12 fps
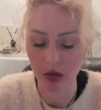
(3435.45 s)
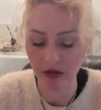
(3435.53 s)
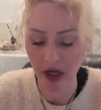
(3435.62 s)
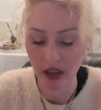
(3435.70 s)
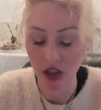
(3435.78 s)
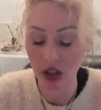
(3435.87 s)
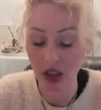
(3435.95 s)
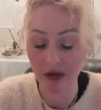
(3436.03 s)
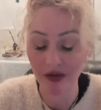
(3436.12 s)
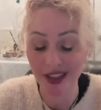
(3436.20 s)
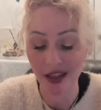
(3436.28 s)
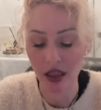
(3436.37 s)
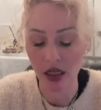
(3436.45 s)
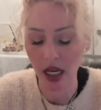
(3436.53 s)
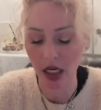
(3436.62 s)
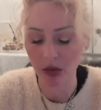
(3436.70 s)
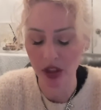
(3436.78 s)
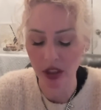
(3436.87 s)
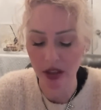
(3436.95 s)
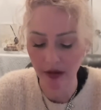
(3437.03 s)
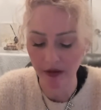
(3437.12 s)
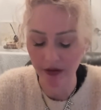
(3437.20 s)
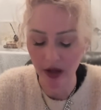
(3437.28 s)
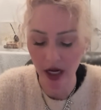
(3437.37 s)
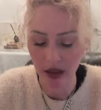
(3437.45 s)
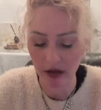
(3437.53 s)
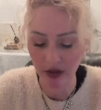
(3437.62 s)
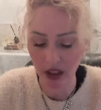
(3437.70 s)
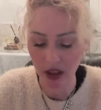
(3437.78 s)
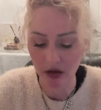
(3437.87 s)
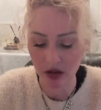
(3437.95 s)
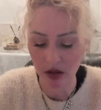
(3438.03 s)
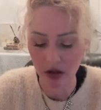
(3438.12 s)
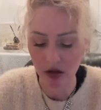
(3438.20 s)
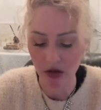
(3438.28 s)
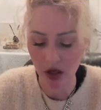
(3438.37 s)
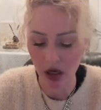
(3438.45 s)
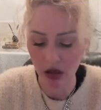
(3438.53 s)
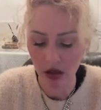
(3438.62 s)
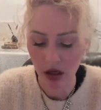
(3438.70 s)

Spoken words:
In fact, I shouldn't even said the names because they flag the videos that do that.